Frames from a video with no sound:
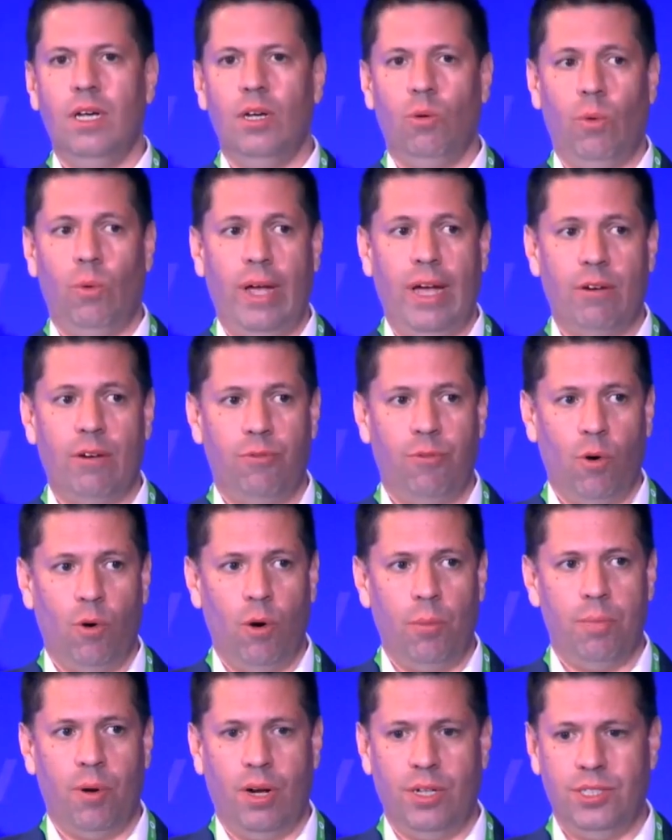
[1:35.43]
We have
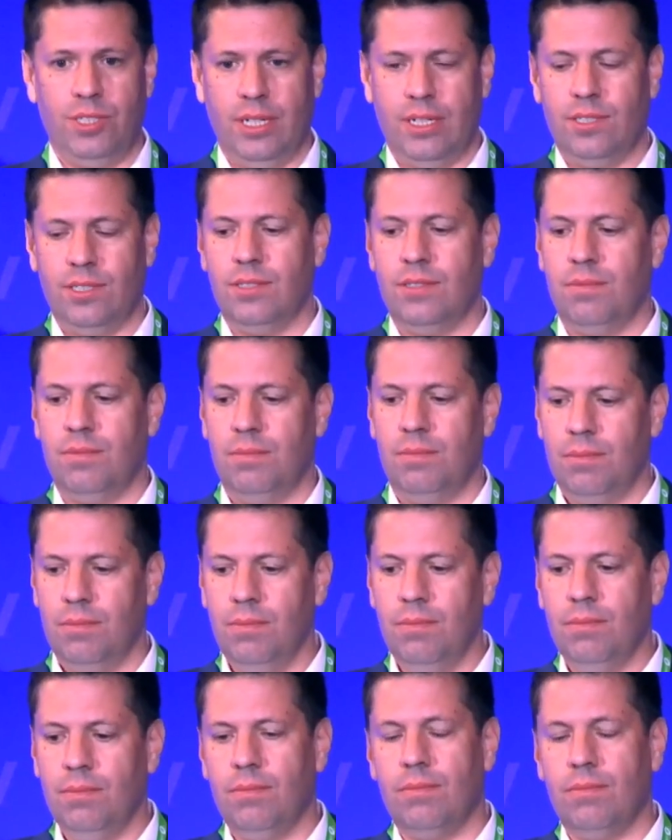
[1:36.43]
four projects.
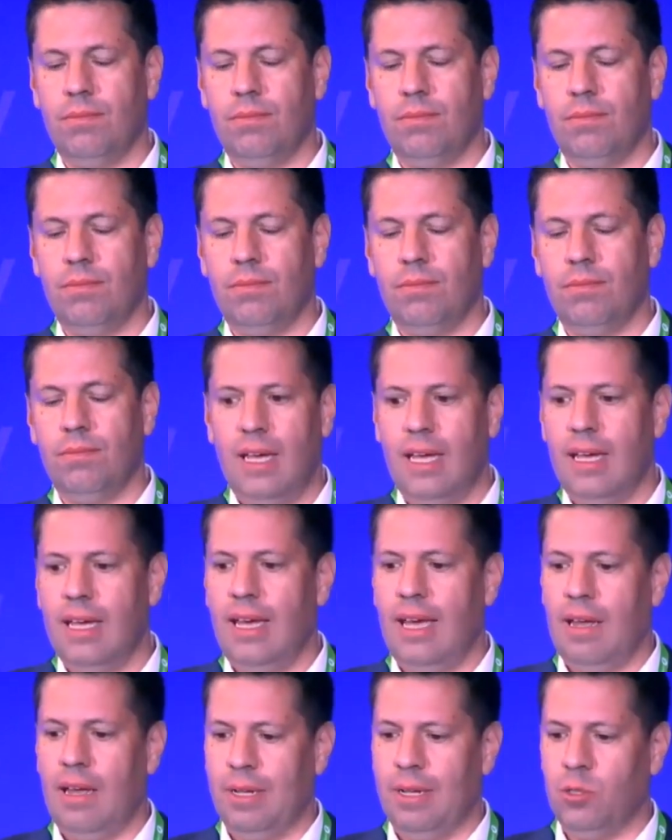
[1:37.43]

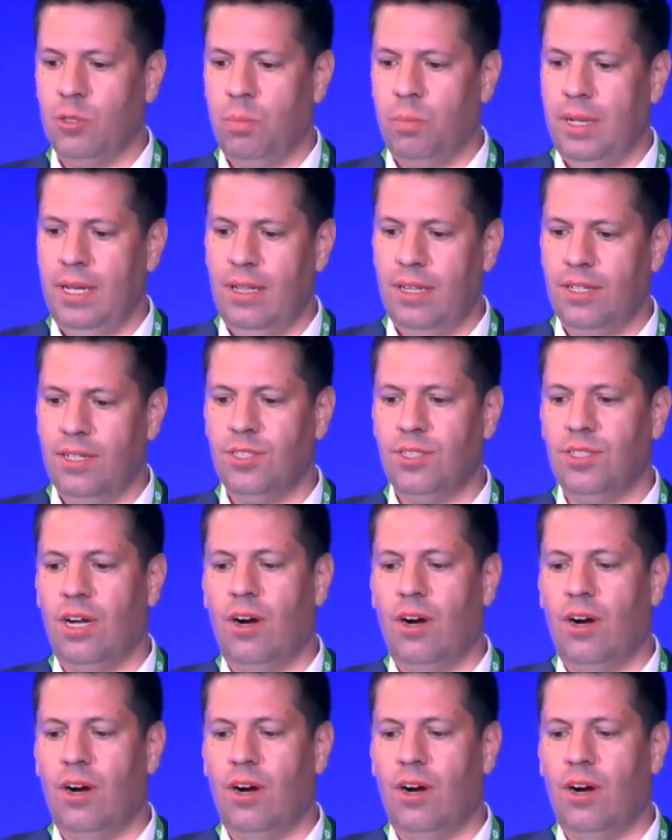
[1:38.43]
Guigui and Batopilas